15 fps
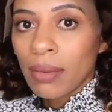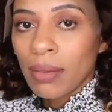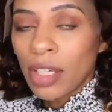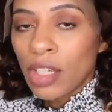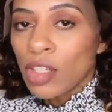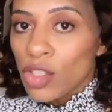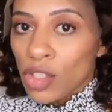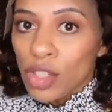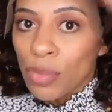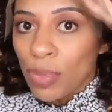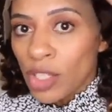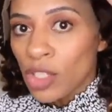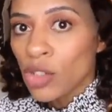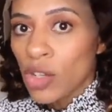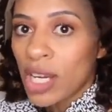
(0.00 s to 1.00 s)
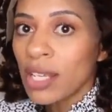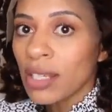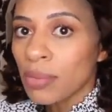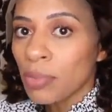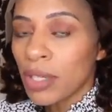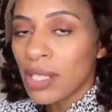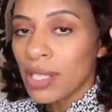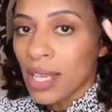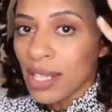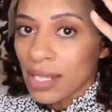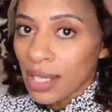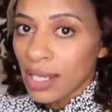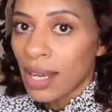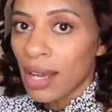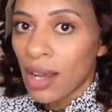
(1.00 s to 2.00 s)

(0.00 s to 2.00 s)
like super straight, because that's going